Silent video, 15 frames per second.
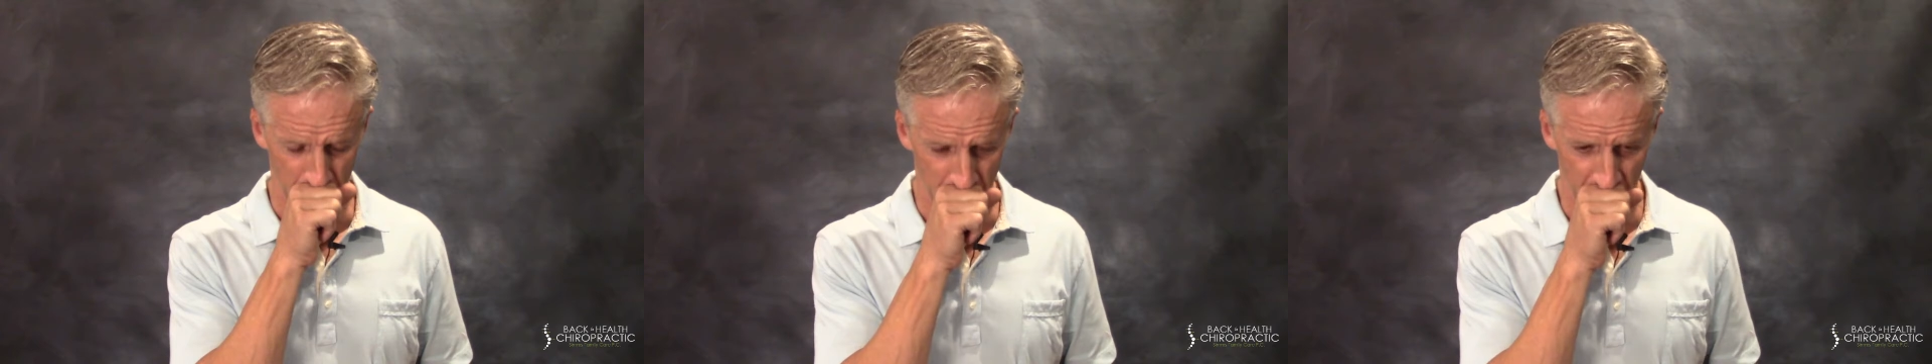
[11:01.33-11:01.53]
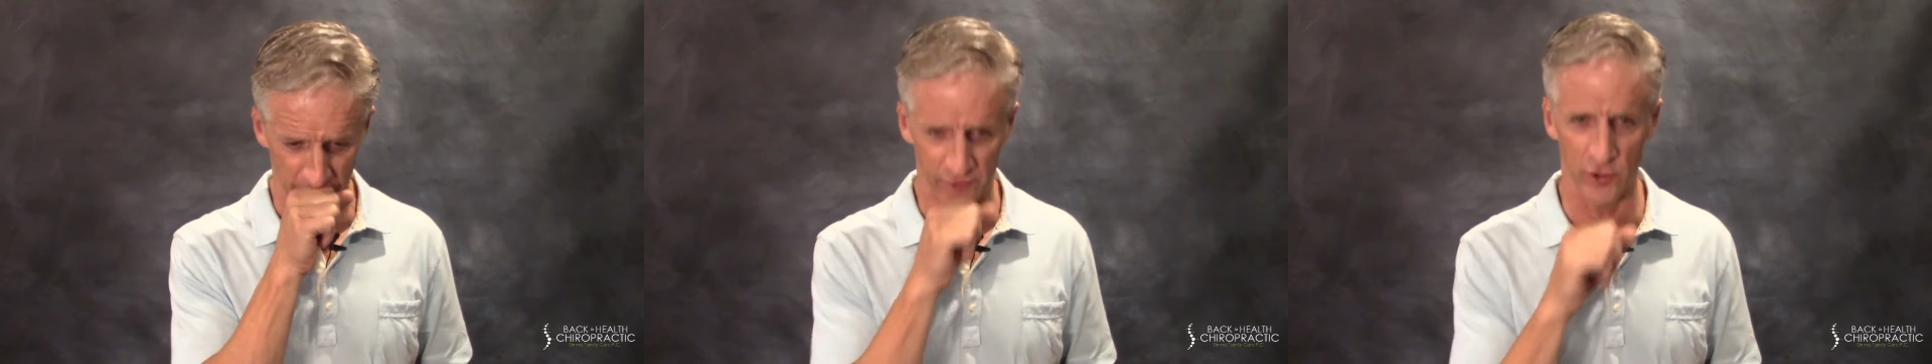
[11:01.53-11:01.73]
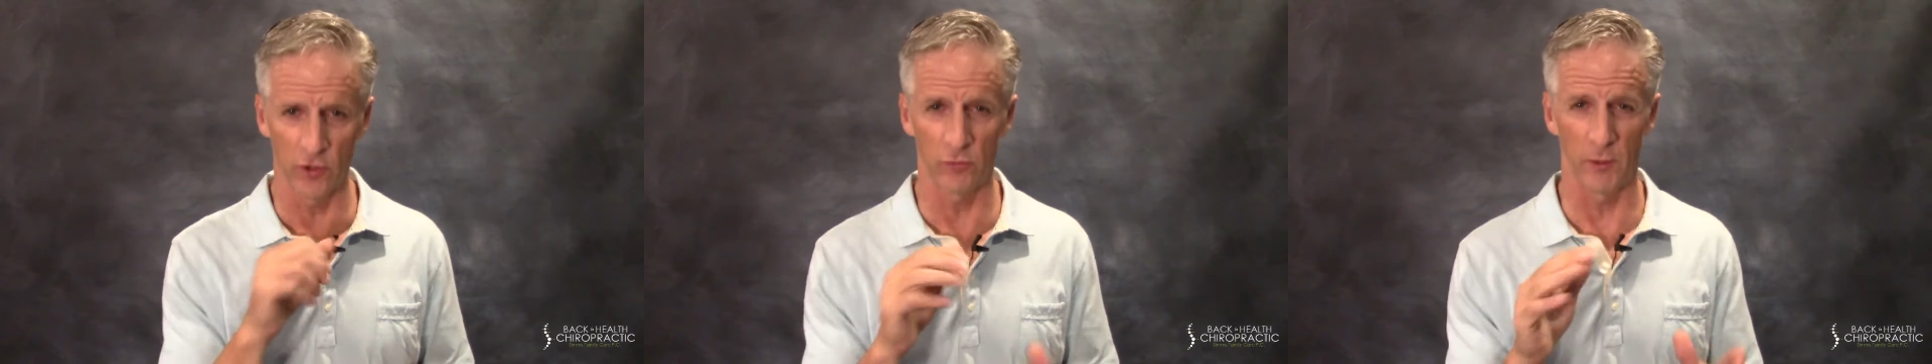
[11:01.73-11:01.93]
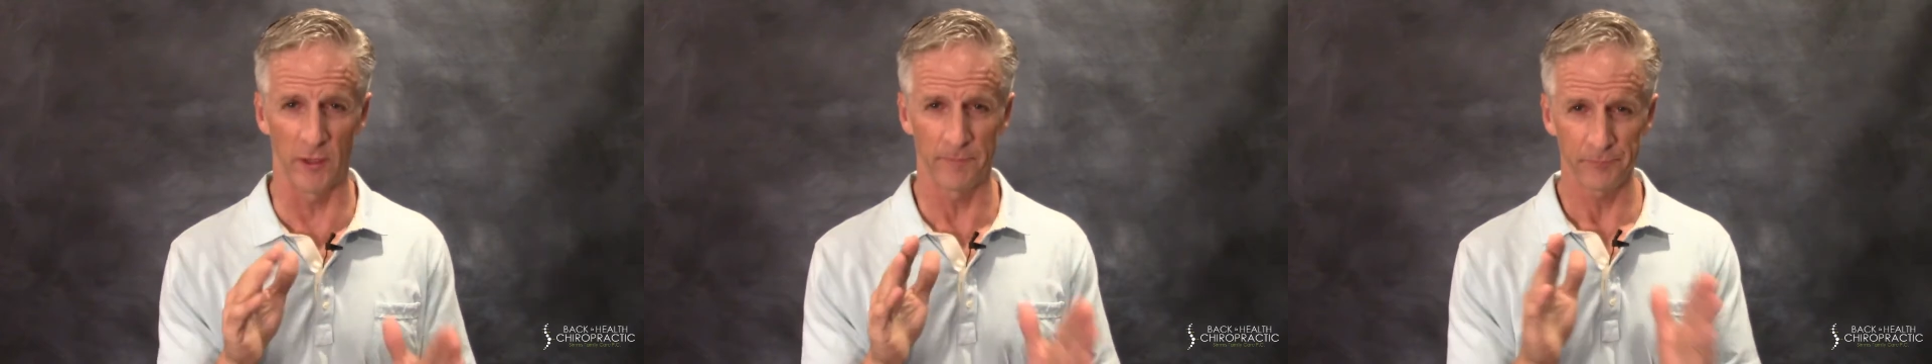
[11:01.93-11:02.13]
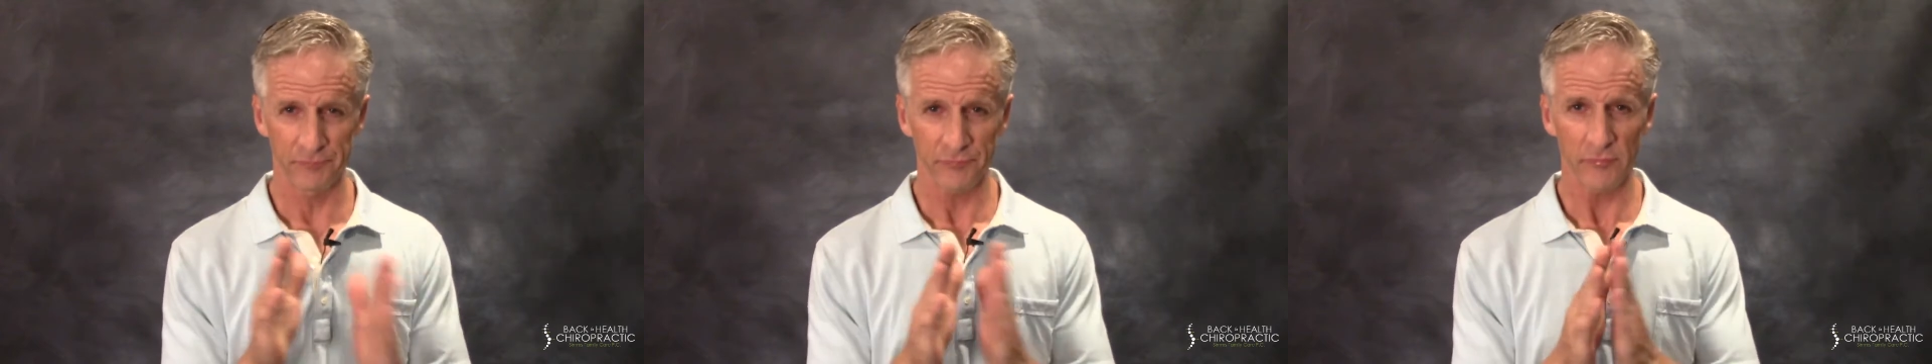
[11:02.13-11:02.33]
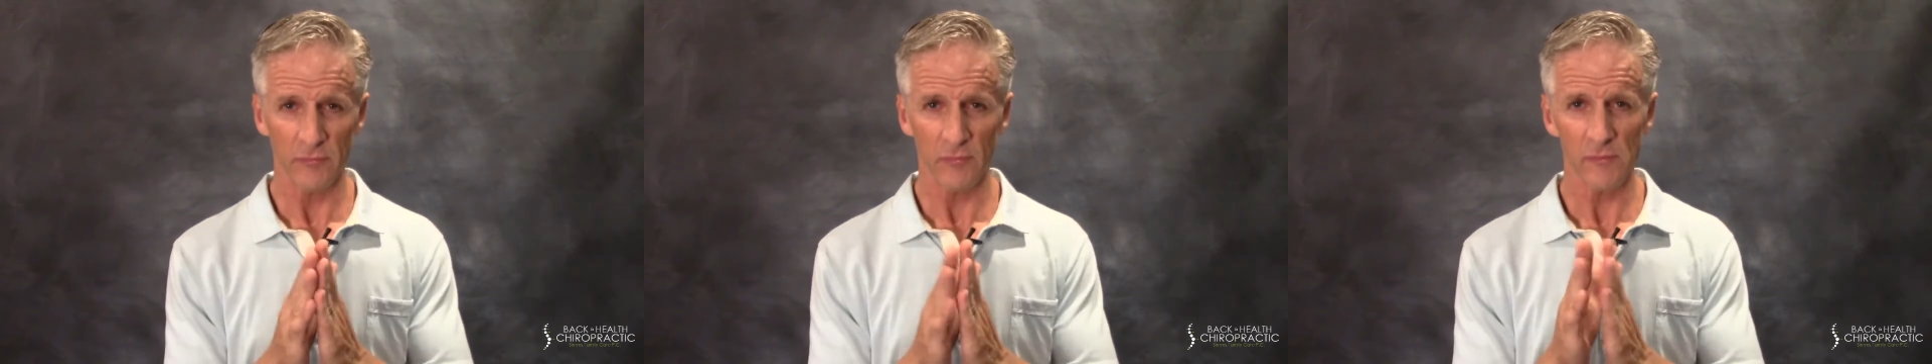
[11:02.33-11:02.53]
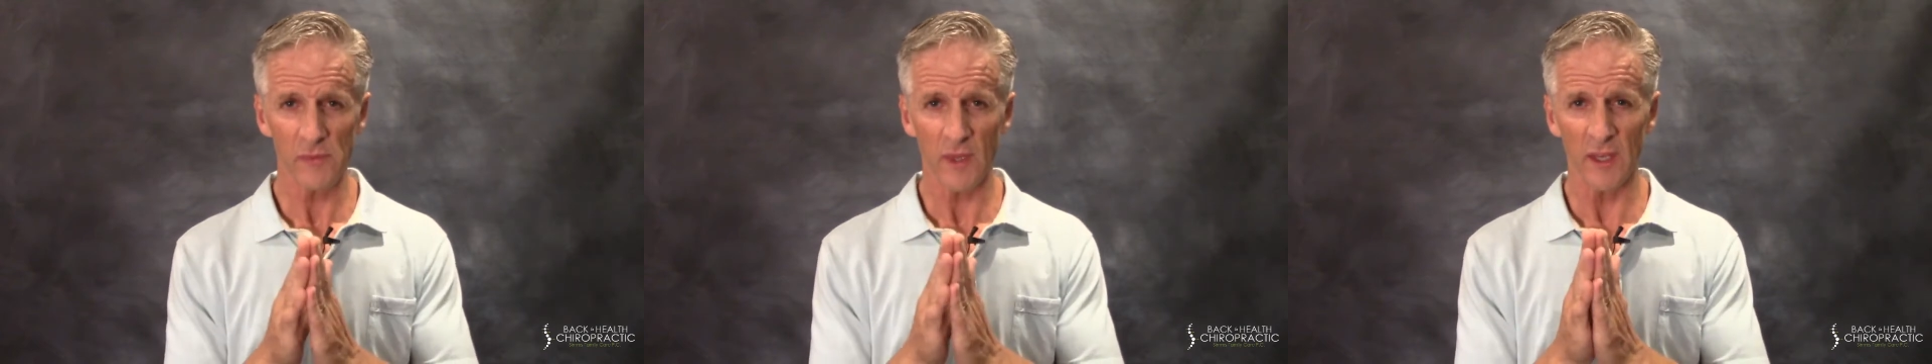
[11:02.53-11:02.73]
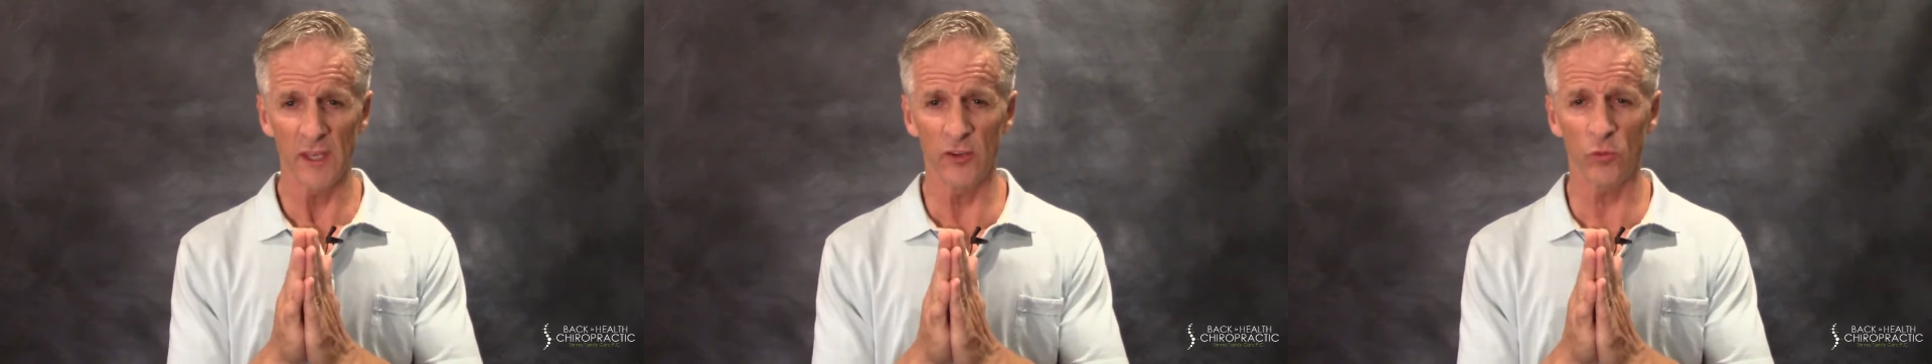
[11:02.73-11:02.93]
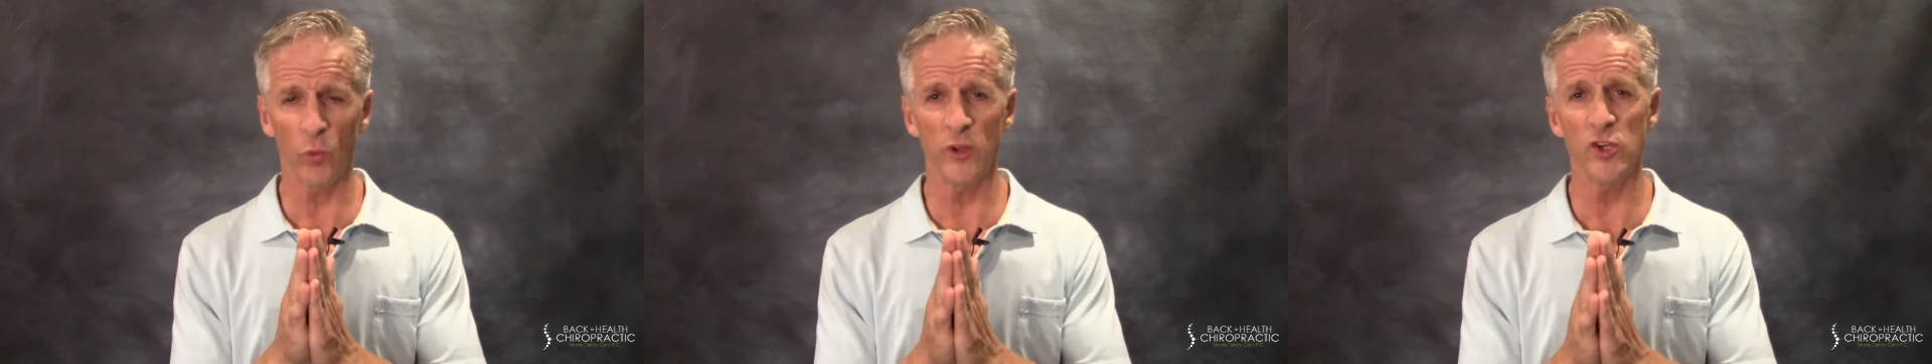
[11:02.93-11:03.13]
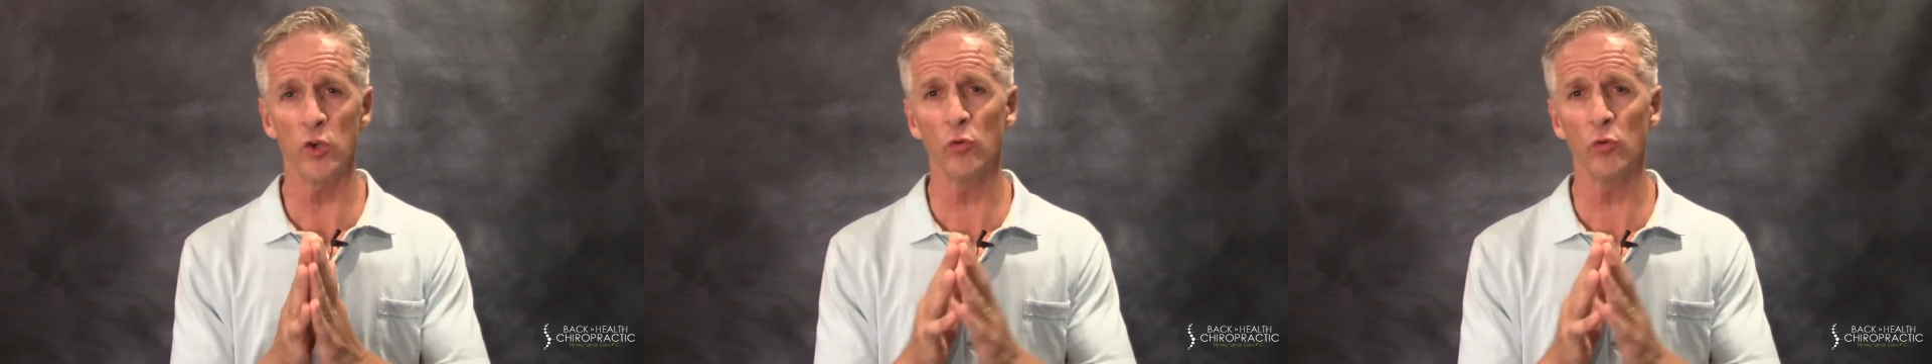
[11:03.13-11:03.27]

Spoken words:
excuse me, is when